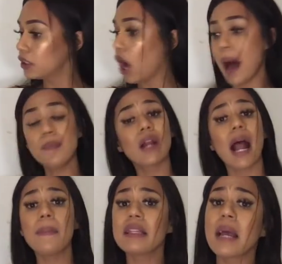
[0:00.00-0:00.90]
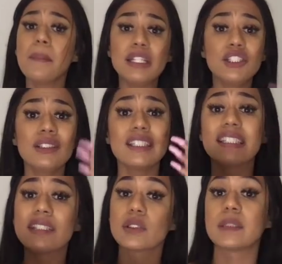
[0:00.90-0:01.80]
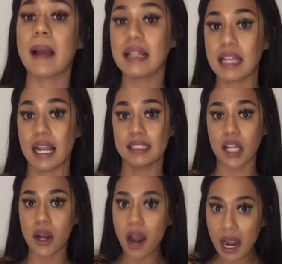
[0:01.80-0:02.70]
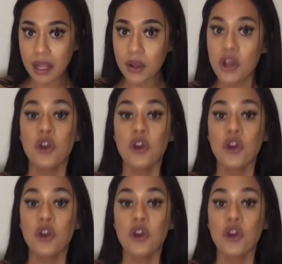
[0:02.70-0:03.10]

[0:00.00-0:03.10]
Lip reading: So I'm grabbing like, bitch, you just disrespected us, all right?